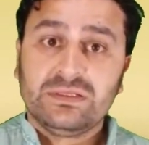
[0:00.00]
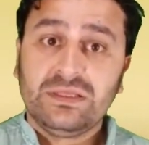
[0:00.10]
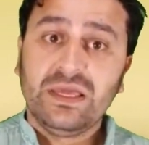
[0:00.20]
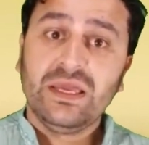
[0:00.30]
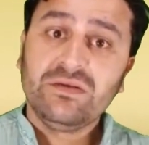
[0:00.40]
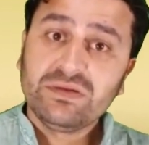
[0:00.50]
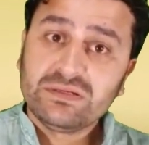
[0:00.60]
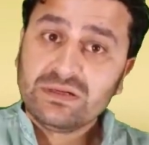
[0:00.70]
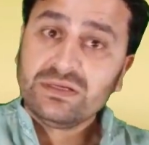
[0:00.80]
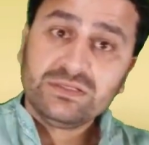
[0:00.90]
They even
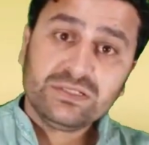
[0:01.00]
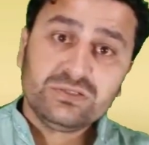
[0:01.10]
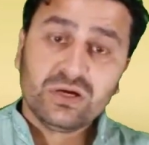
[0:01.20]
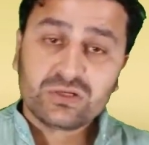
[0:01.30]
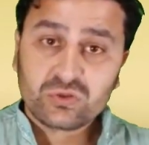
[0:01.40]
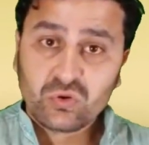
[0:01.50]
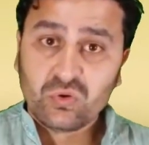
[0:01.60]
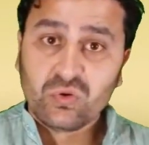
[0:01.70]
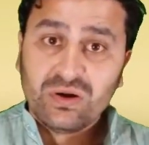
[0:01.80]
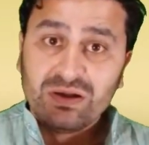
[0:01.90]
did not
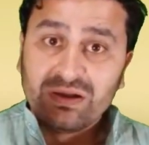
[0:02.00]
know